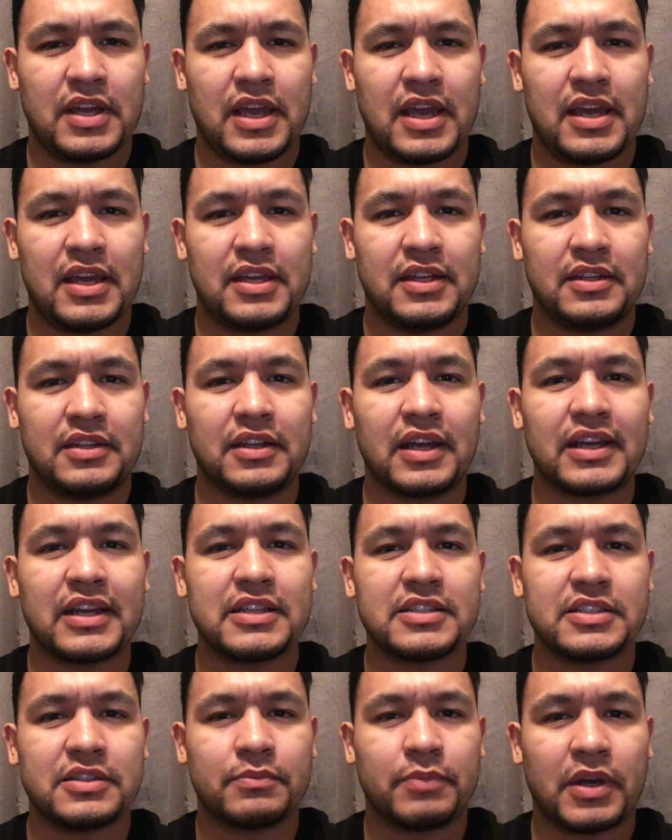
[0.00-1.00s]
And I
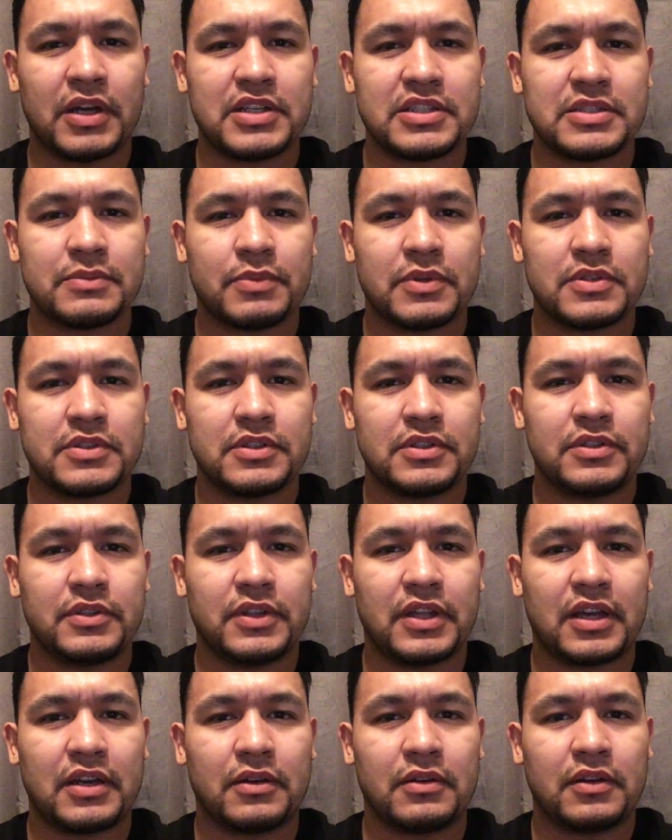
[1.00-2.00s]
guess your body's supposed to
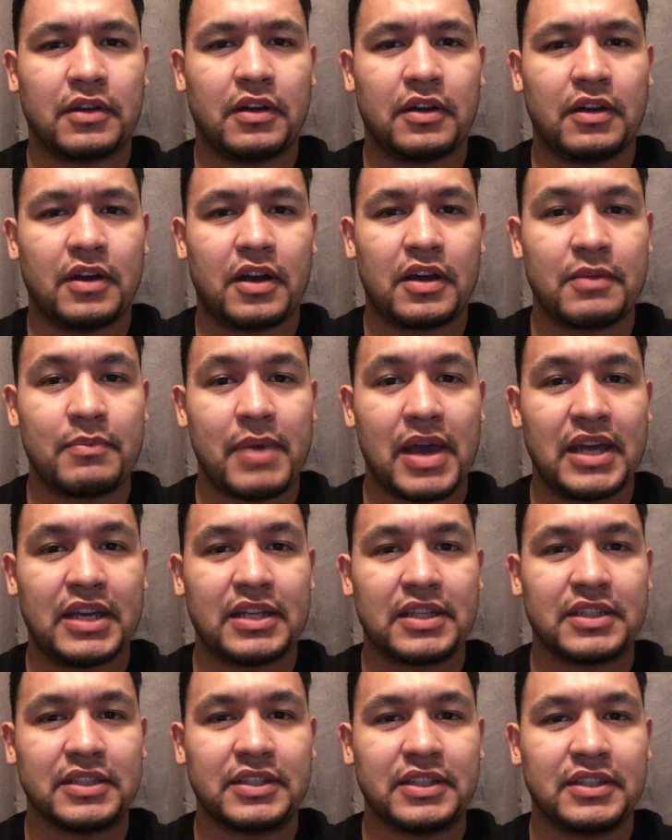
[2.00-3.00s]
do that
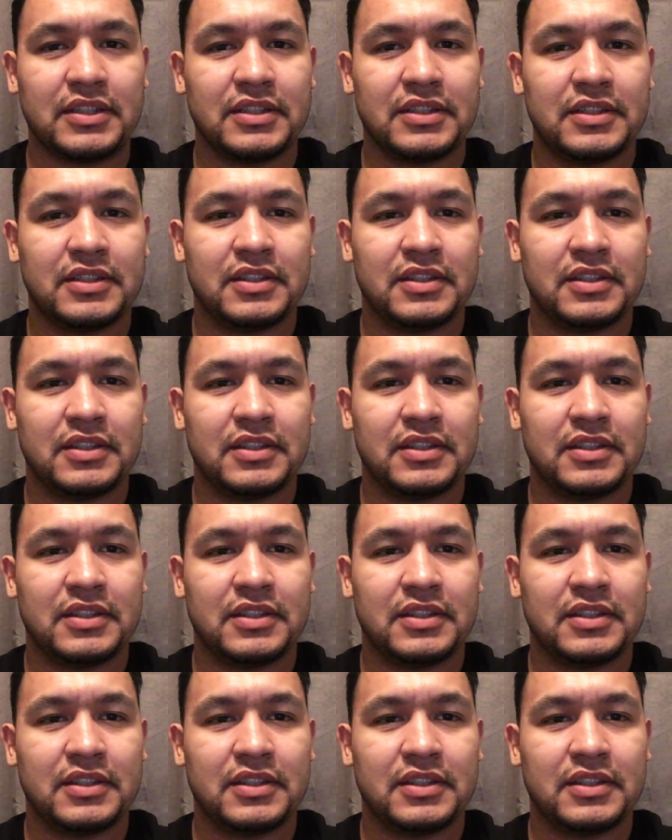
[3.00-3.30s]
automatically